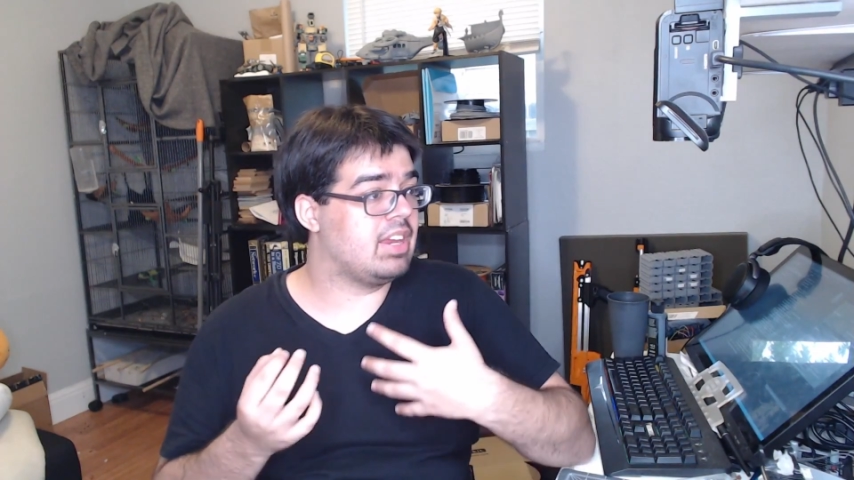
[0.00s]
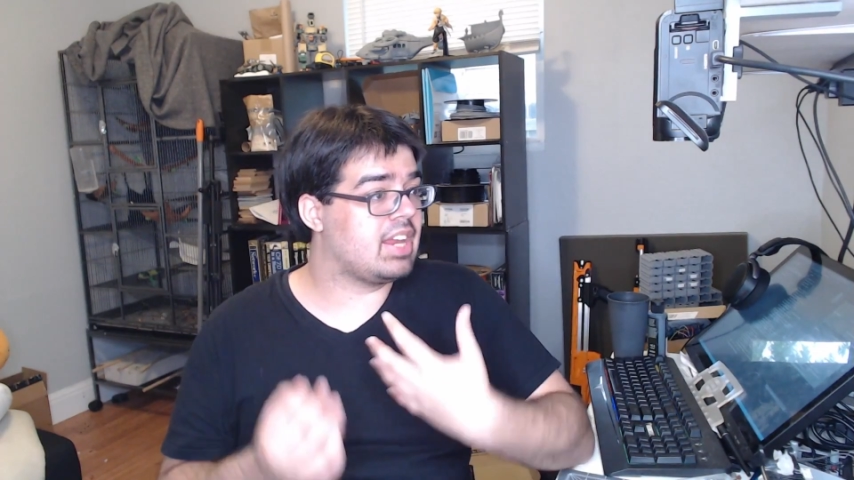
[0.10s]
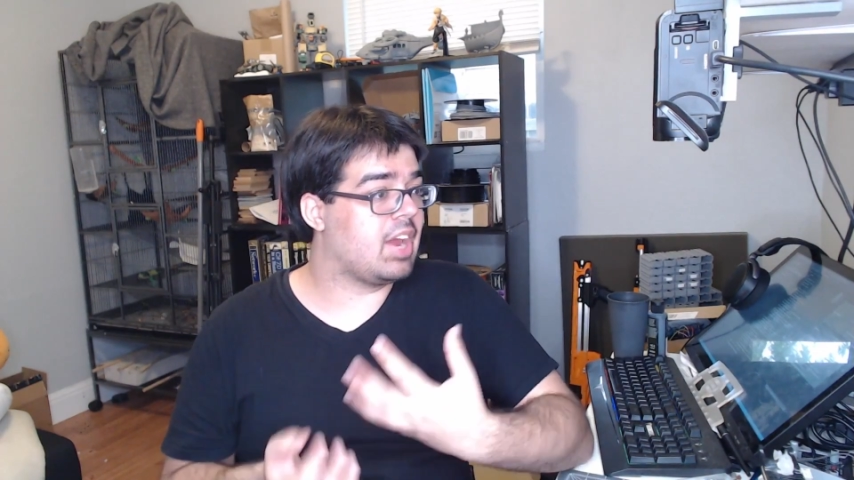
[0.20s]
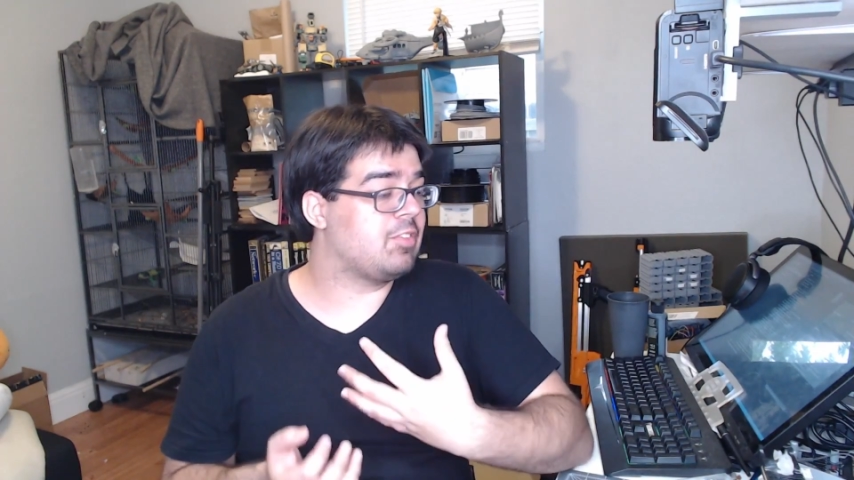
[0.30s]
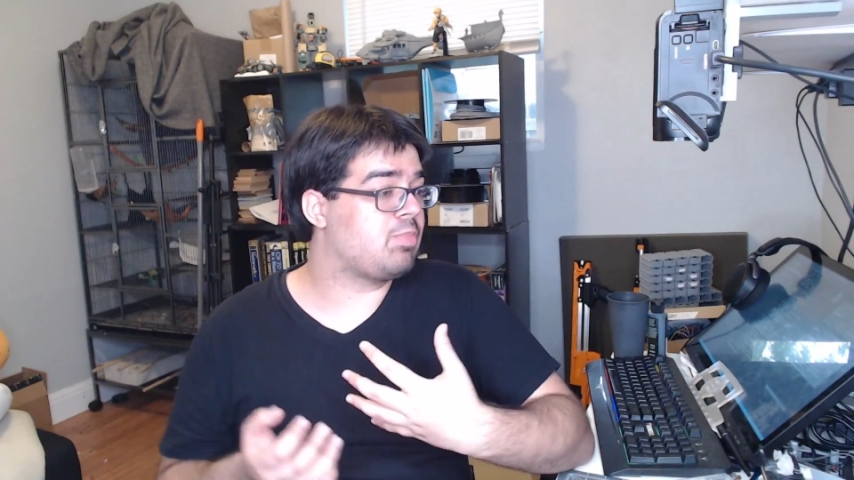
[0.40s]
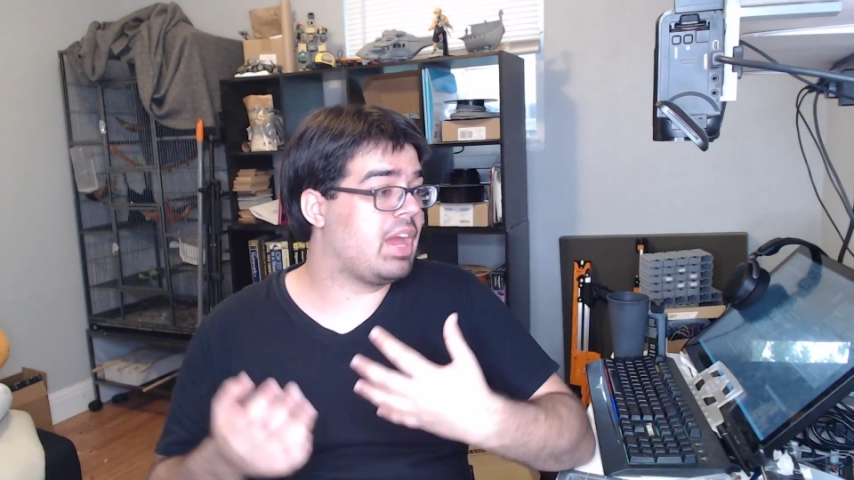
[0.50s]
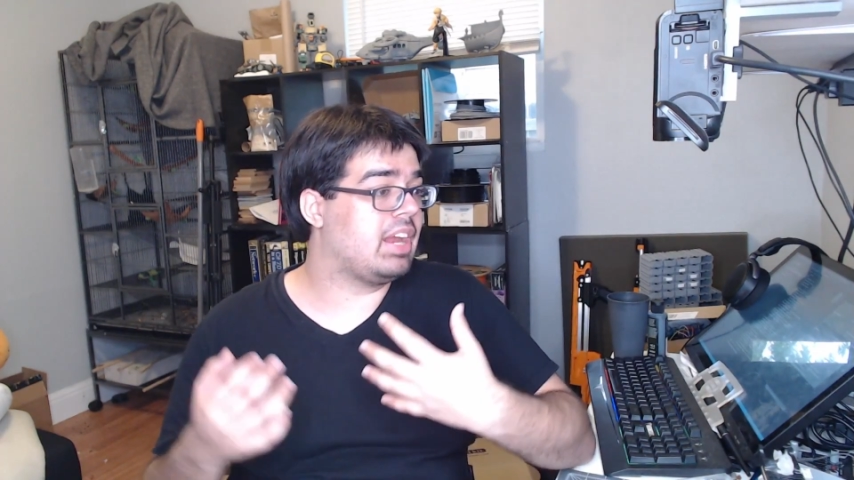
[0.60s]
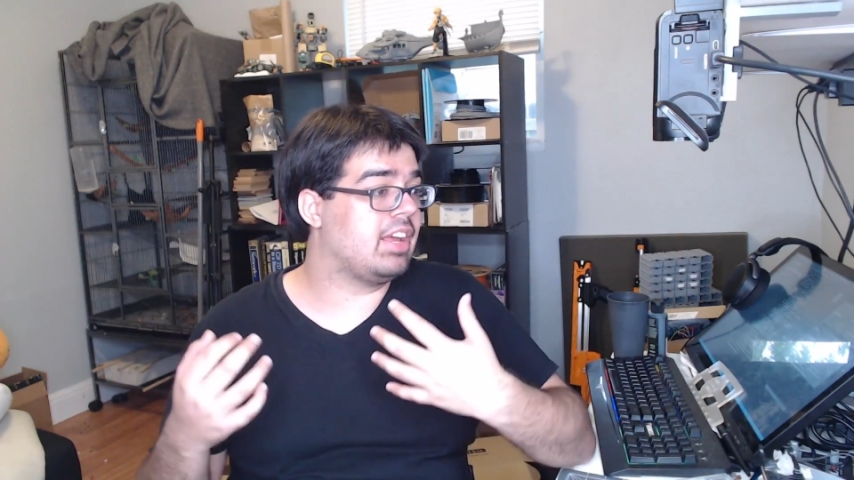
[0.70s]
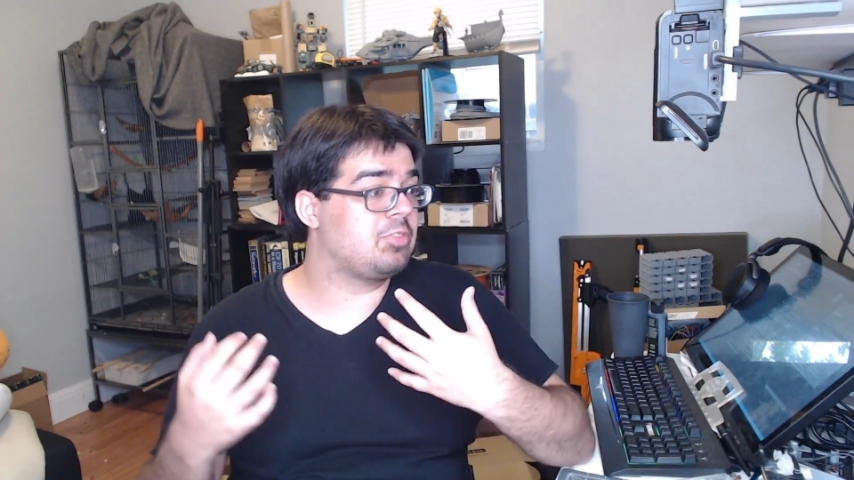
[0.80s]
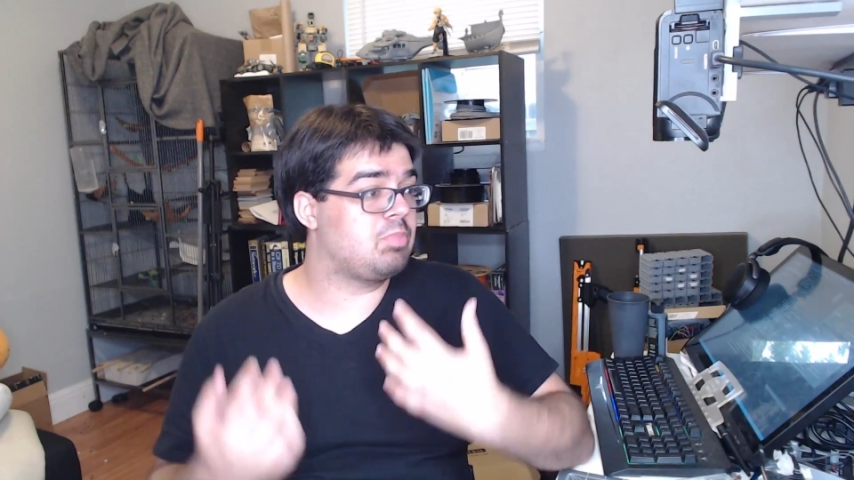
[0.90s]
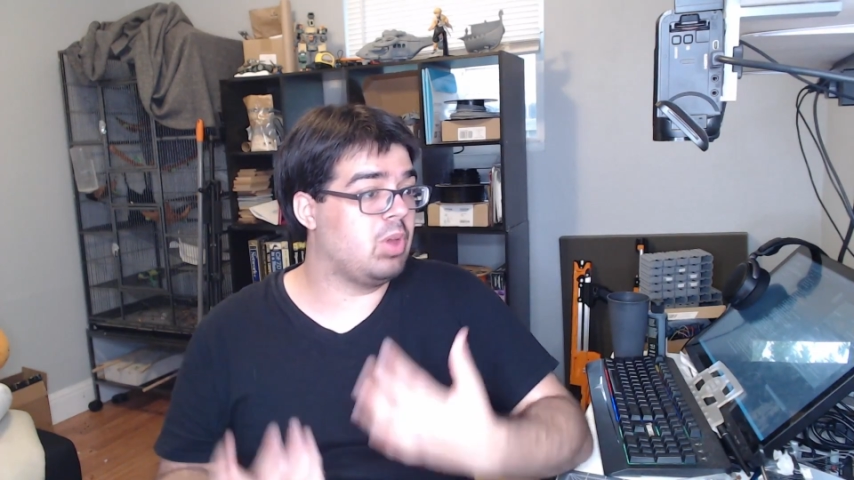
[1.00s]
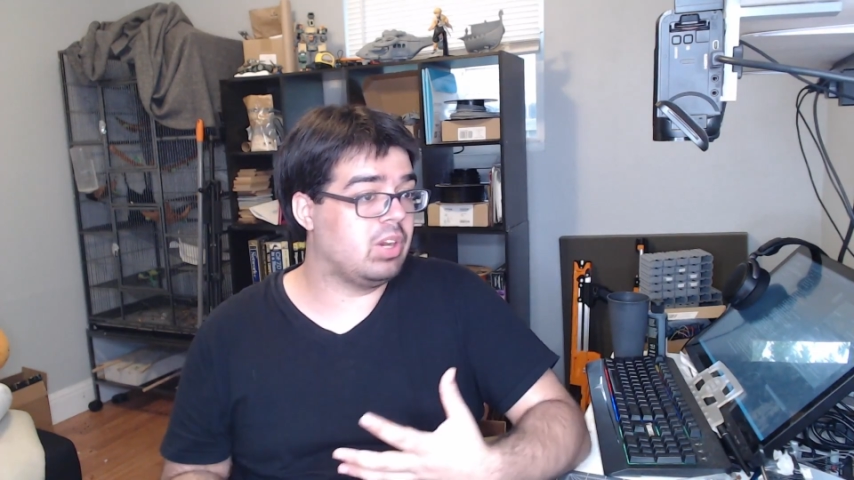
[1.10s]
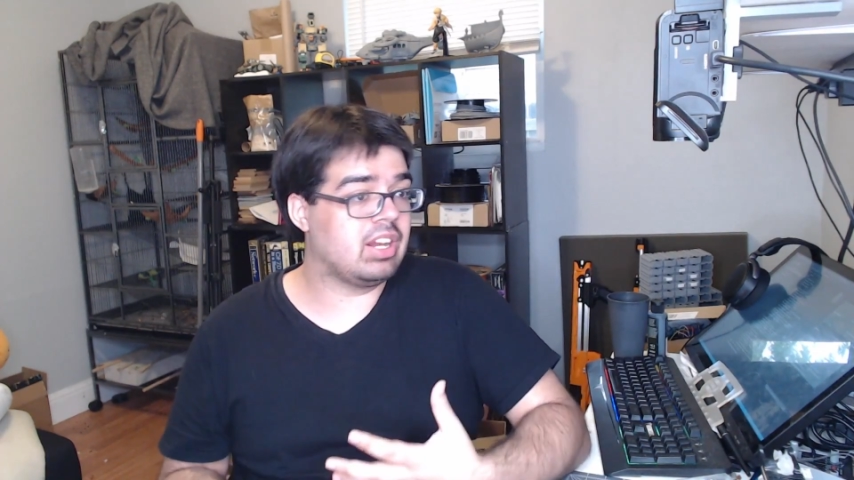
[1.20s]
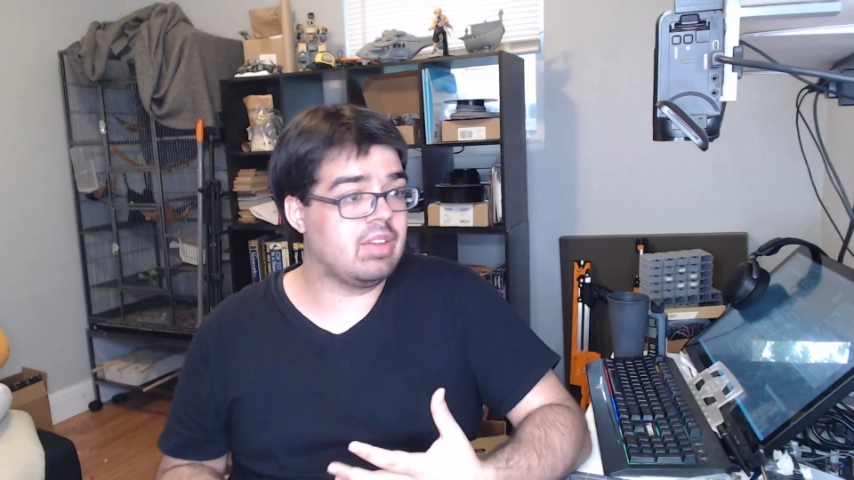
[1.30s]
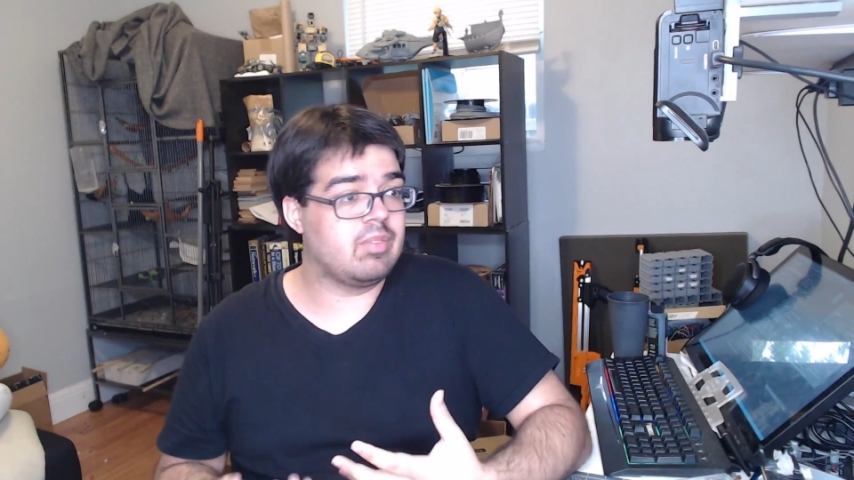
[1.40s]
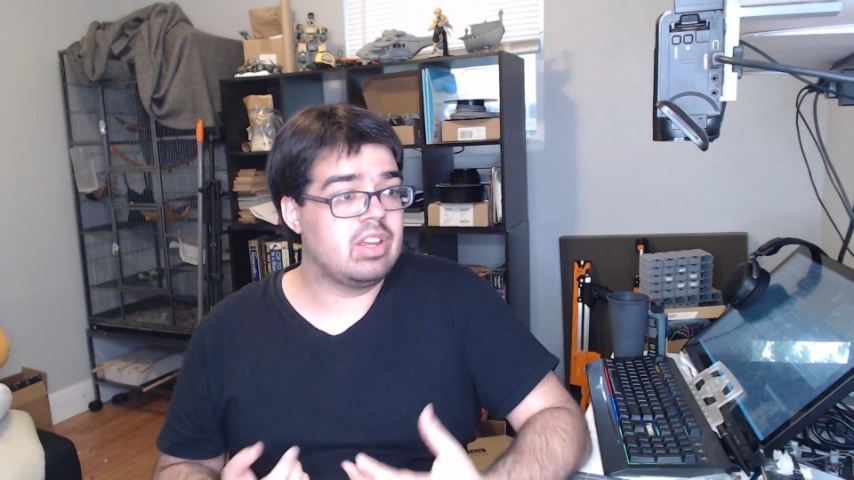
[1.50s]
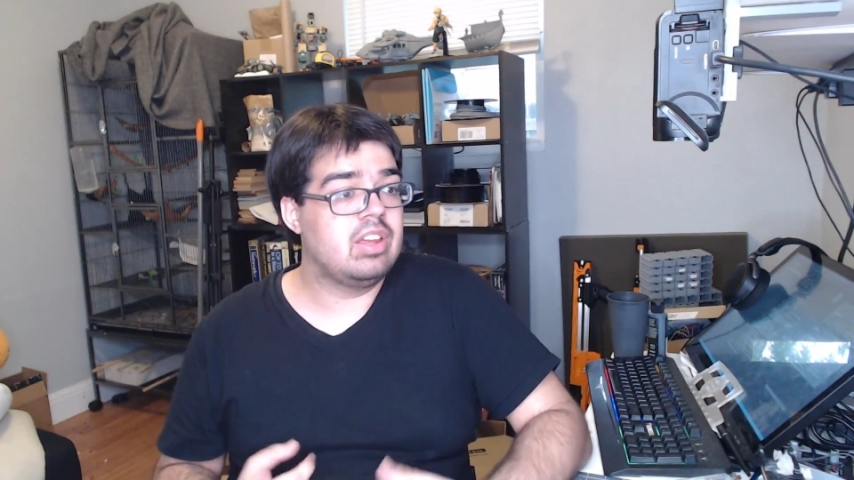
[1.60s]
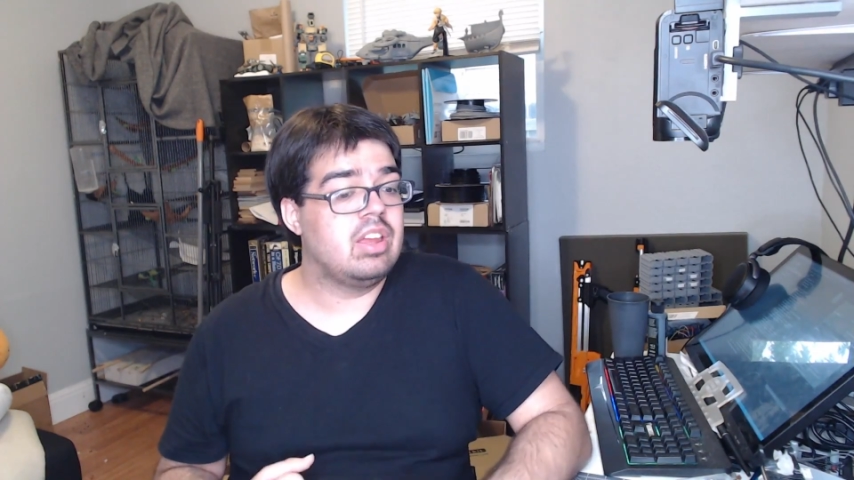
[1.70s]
time span as building them.